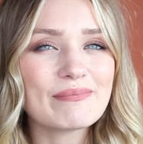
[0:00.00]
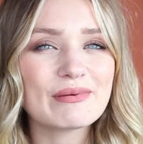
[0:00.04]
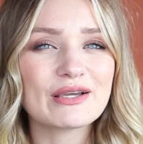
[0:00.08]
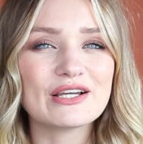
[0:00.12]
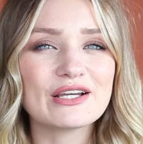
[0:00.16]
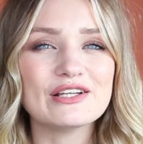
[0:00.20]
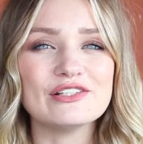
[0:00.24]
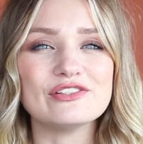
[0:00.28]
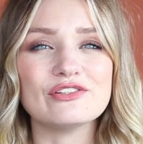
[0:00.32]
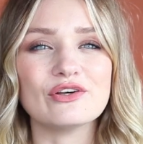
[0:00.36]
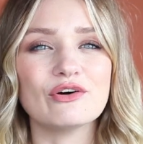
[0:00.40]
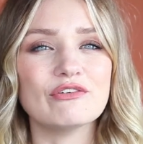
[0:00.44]

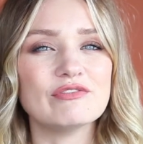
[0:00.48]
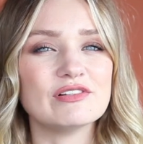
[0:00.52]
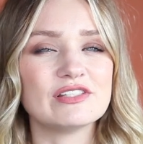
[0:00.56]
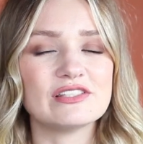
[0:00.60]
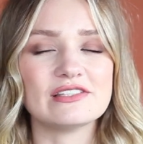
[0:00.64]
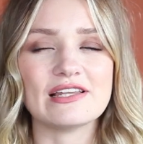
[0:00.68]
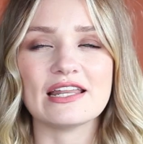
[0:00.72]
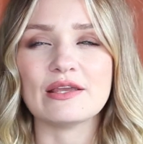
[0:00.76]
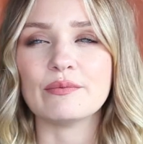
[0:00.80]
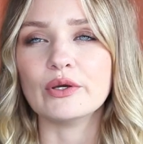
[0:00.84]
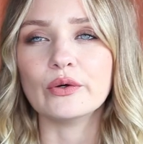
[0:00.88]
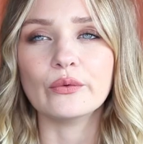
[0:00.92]
because
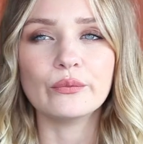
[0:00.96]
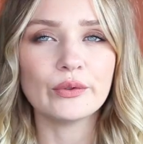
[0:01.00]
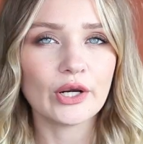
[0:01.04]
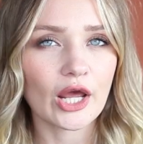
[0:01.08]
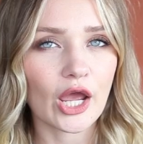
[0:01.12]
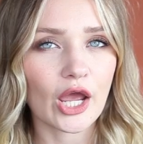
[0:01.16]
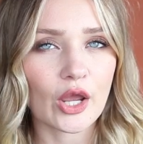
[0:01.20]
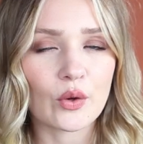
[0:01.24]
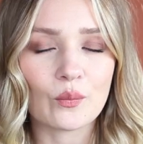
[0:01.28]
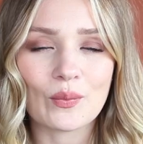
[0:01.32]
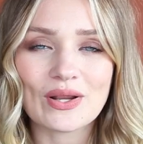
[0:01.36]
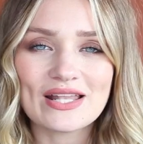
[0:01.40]
obviously we all
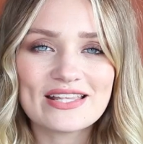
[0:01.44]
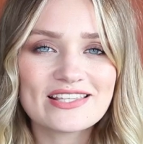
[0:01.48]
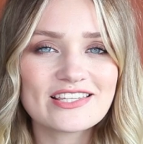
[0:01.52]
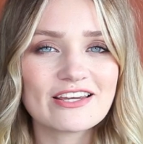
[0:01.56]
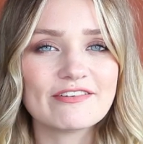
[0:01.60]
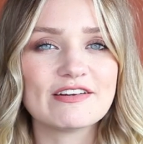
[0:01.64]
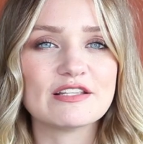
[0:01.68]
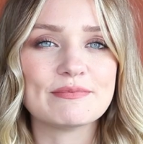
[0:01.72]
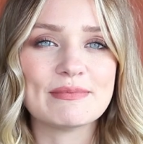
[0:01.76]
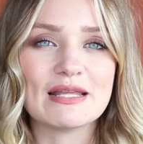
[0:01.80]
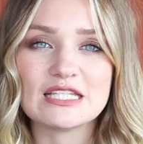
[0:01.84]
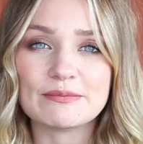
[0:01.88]
know winter
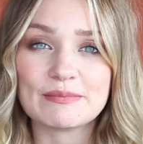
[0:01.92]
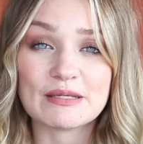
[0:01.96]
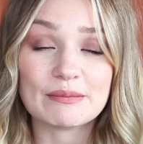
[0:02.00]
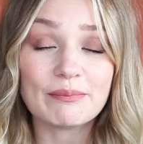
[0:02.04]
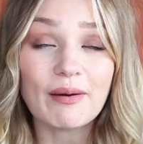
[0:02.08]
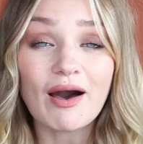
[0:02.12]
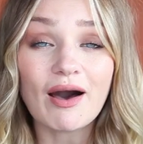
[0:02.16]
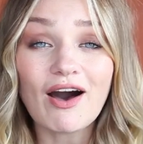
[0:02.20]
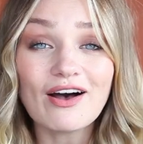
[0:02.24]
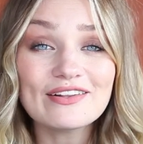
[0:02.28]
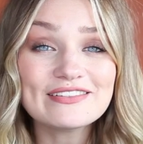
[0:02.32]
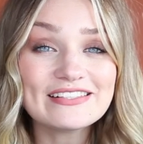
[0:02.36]
is meant to be
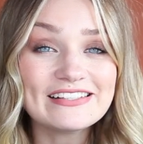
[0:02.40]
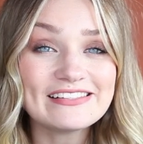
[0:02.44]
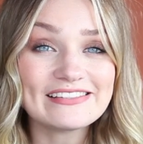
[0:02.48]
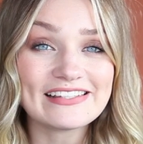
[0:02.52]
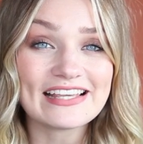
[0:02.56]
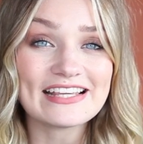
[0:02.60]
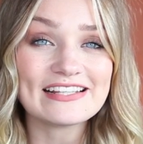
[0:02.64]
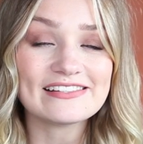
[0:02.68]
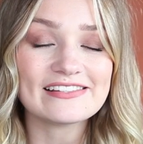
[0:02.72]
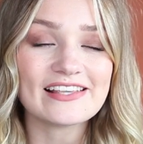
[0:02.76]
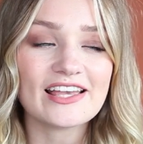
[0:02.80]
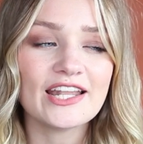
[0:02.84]
party
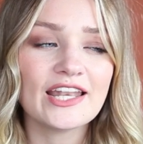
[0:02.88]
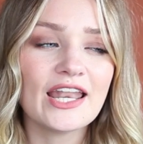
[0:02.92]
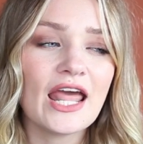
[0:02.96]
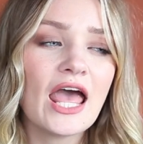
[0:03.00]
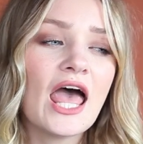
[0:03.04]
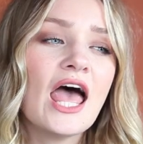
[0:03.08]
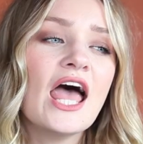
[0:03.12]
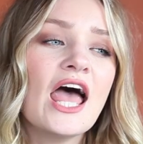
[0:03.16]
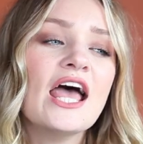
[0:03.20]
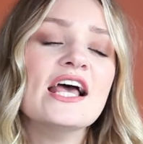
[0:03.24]
season,